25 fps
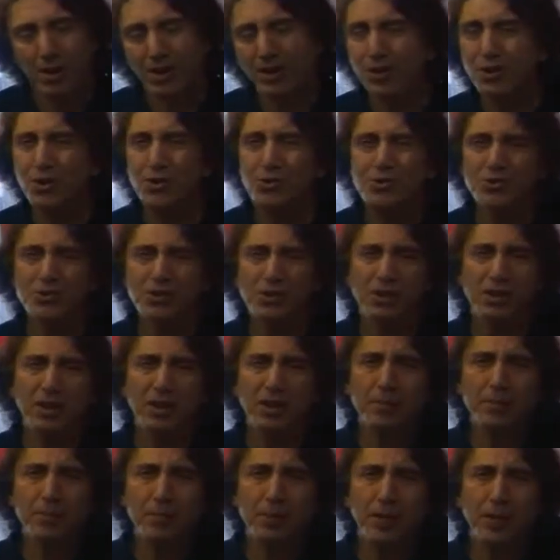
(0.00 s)
well,
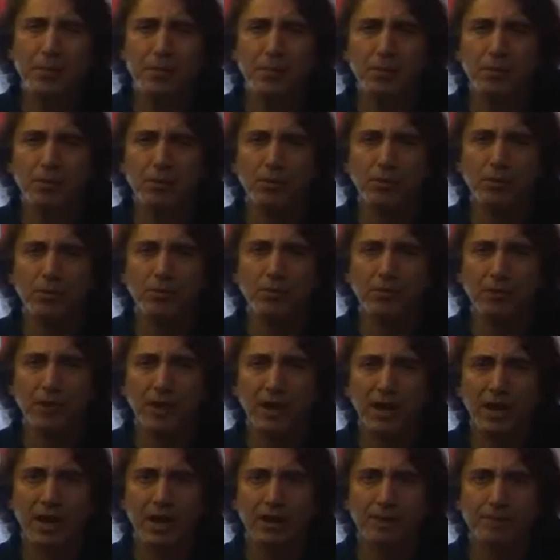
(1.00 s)
usually people
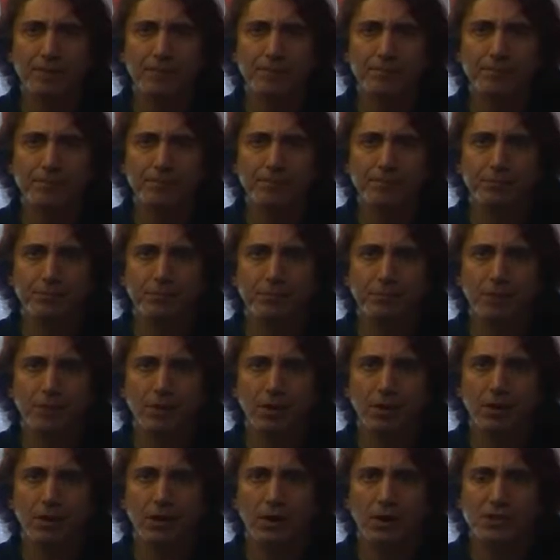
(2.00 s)
that
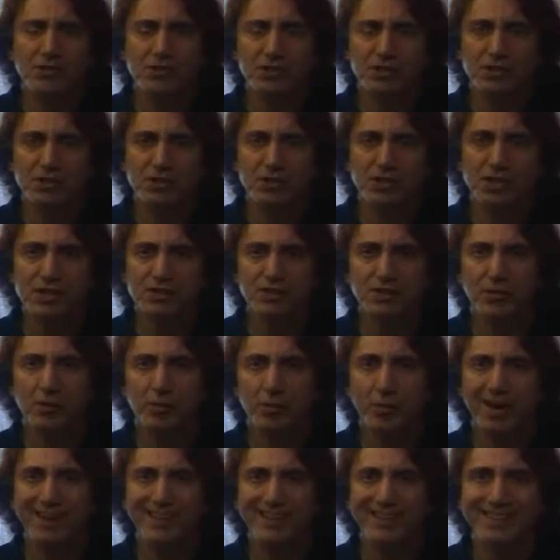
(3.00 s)
uh, are
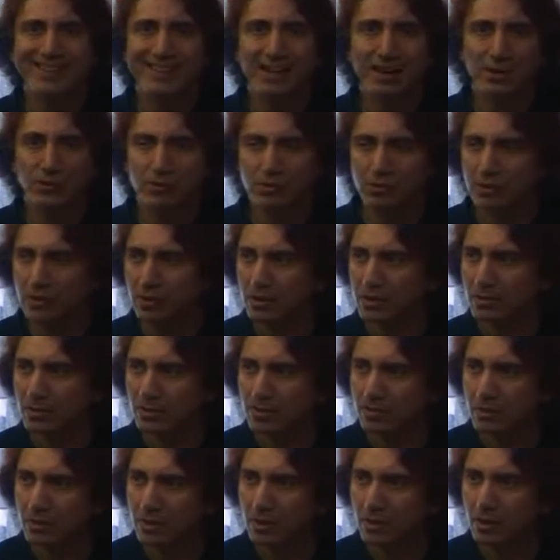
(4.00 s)
successful monetarily
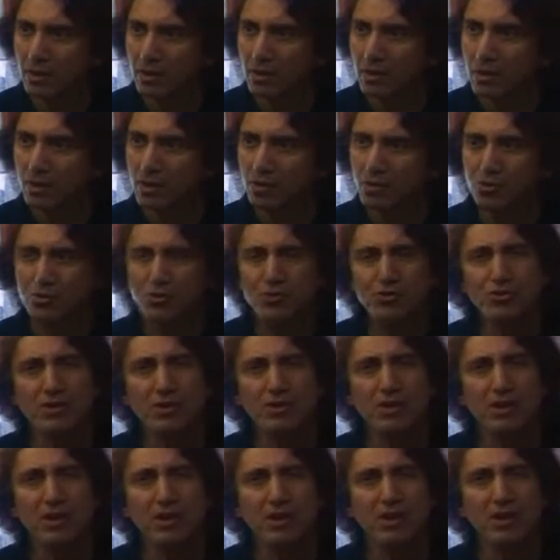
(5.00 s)

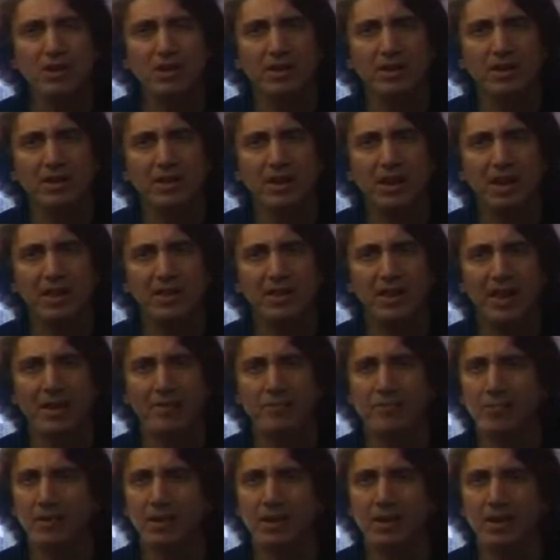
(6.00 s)
usually get
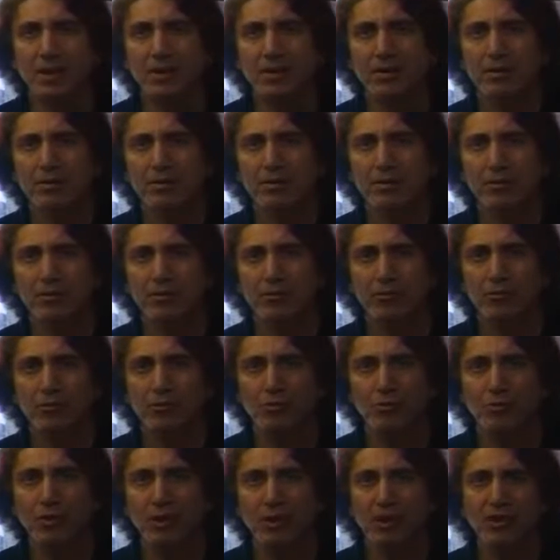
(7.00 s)
that big
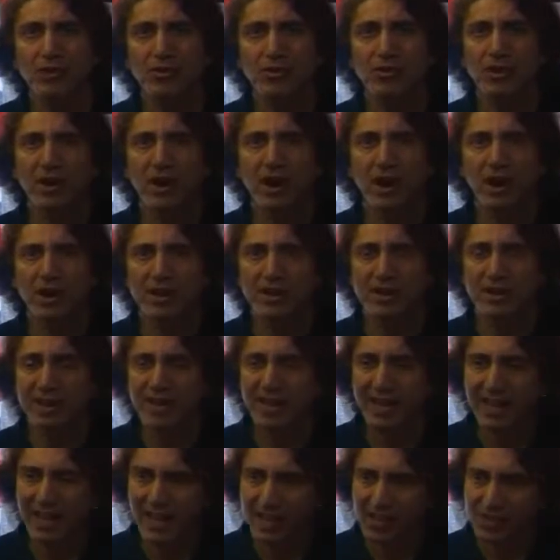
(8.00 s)
through
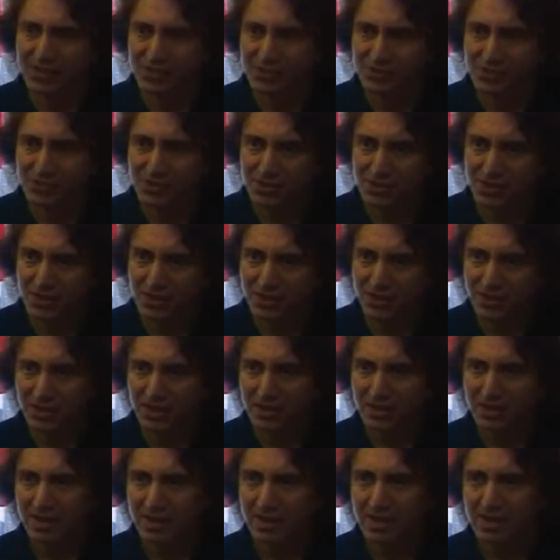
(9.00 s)
ill-gotten gains
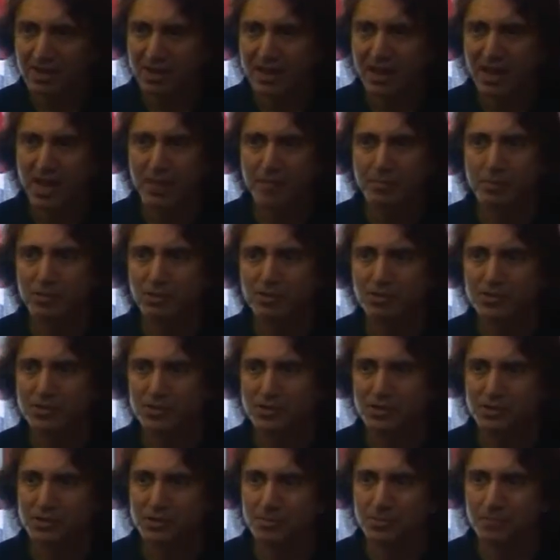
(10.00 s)
in the
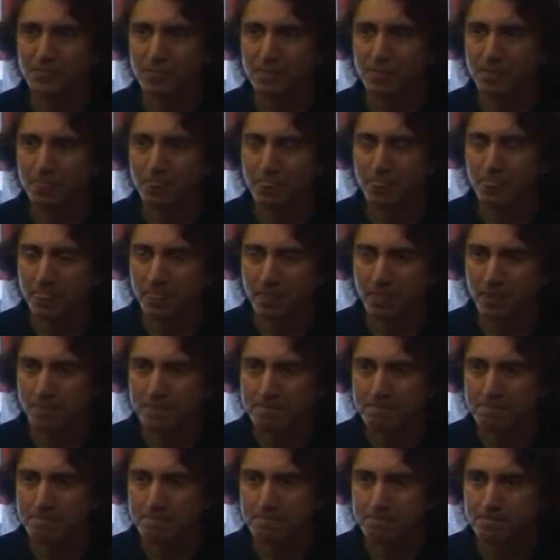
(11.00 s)
capitalist system. What does the
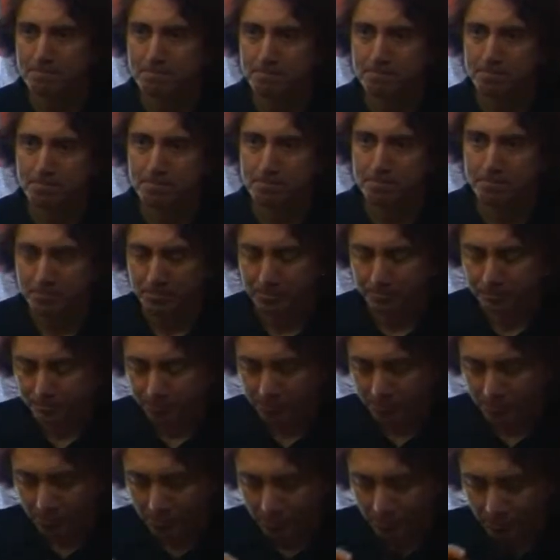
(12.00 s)
Bible say?
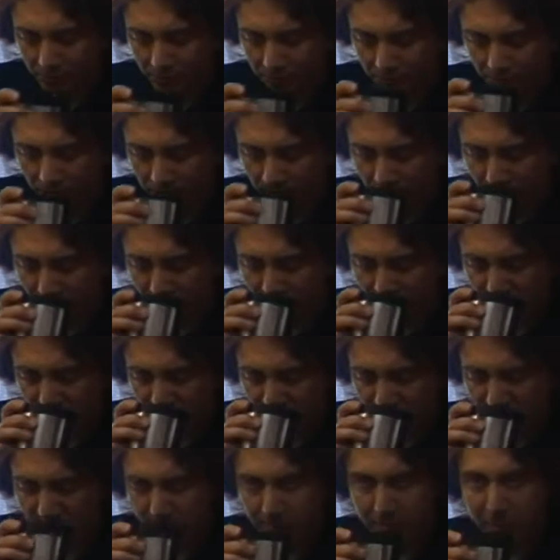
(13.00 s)
He
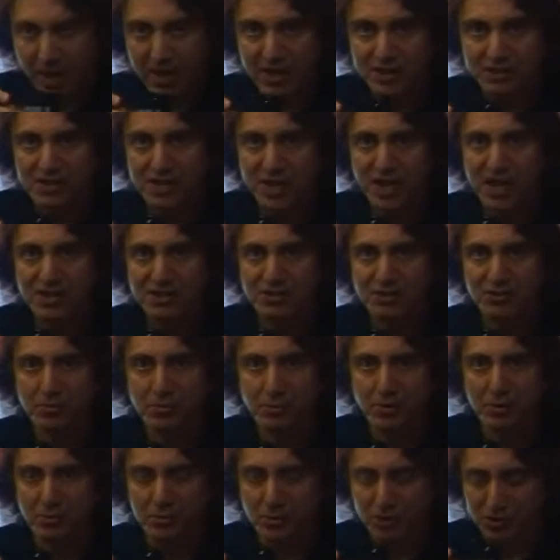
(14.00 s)
who makes
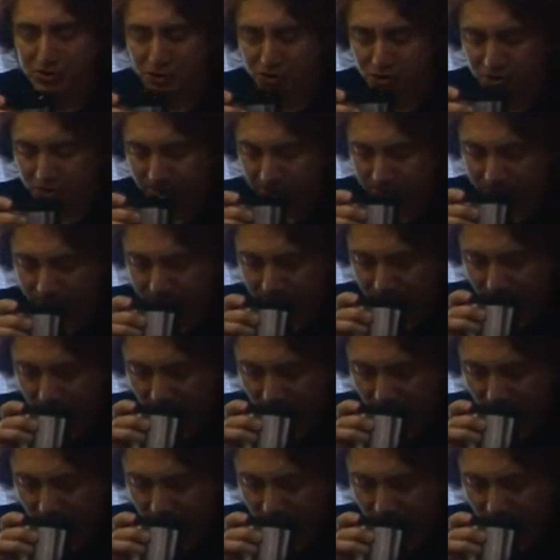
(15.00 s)
haste to be rich